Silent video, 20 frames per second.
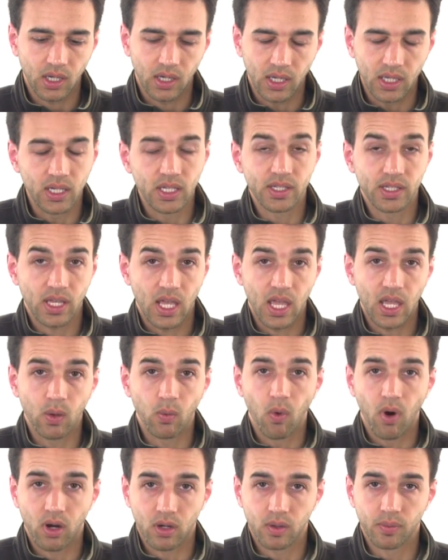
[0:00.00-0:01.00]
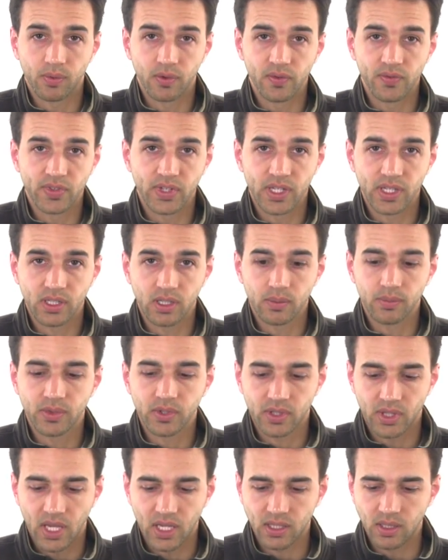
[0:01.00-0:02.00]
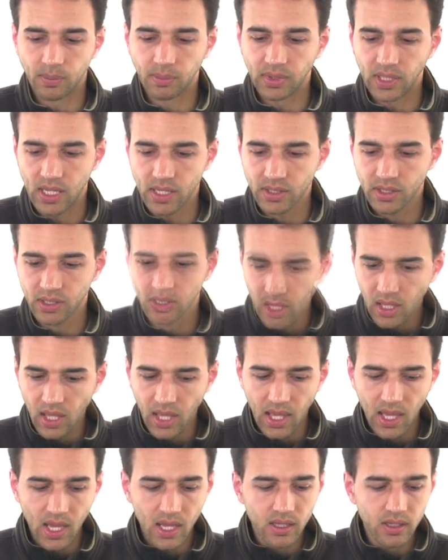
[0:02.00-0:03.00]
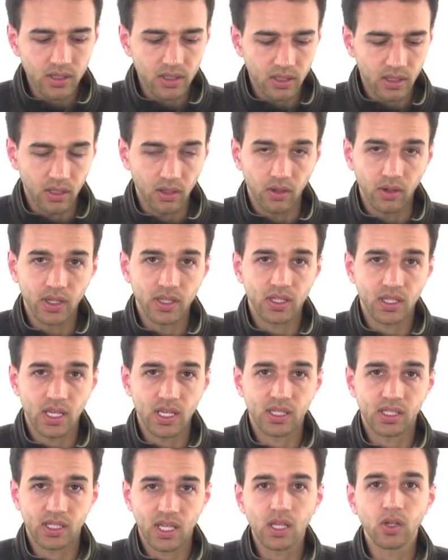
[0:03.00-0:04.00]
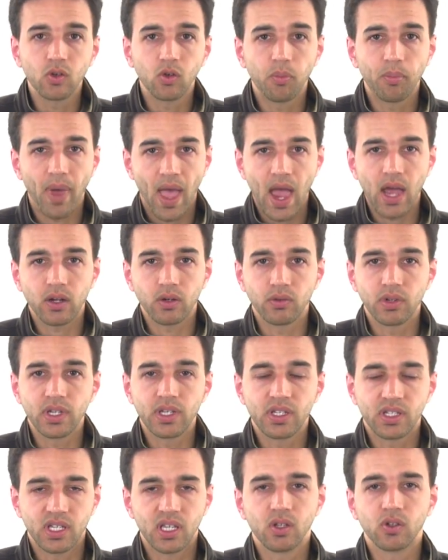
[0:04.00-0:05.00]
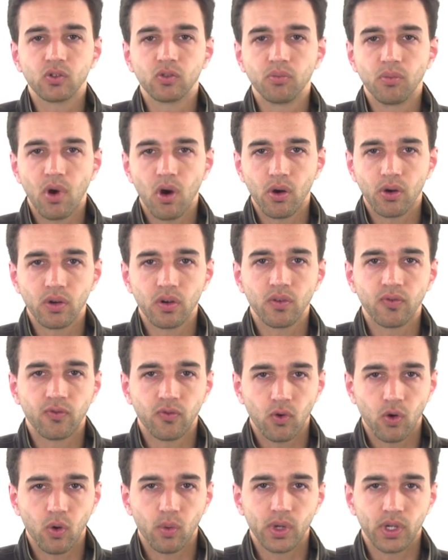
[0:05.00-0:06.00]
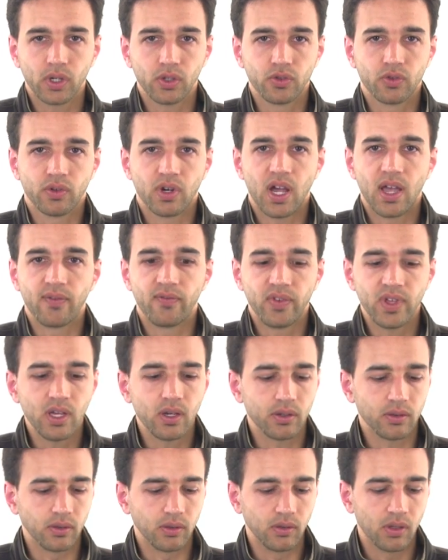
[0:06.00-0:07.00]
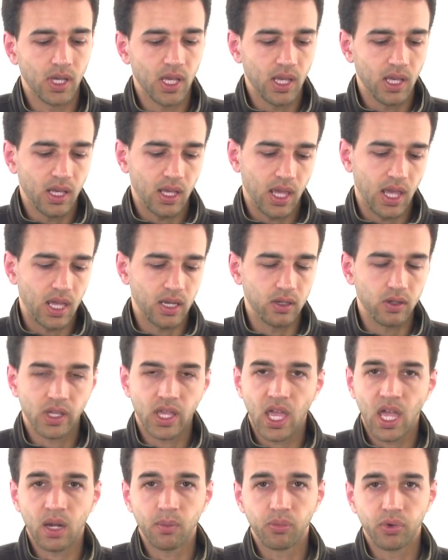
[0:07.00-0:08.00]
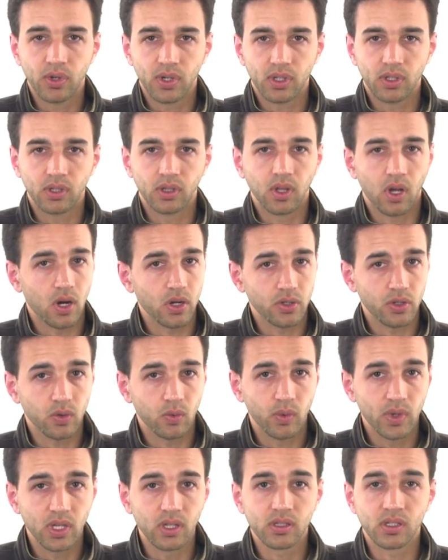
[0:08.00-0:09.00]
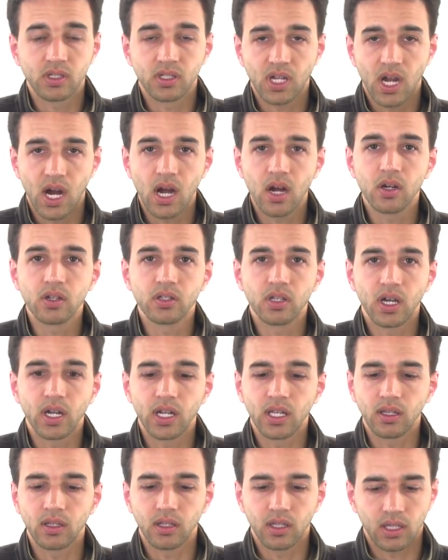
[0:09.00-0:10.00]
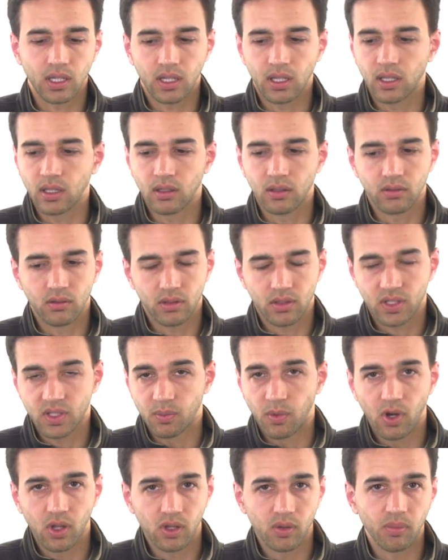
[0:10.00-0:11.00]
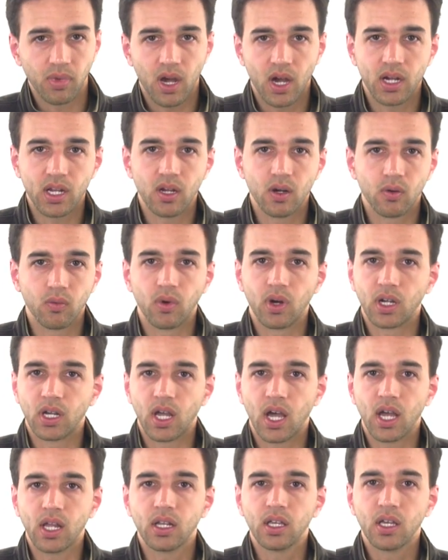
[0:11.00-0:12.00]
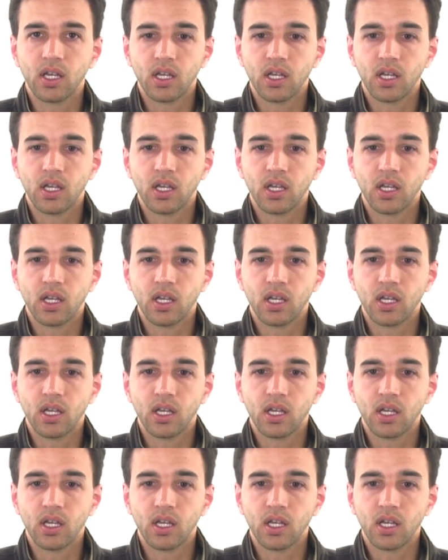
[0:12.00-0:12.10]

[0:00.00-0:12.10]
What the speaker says: It is a waterproof system, so that's a plus. And you know, it's a single battery, single motor, 4-wheel drive vehicle, and you can put larger wheels and tires on it and a smaller body or whatnot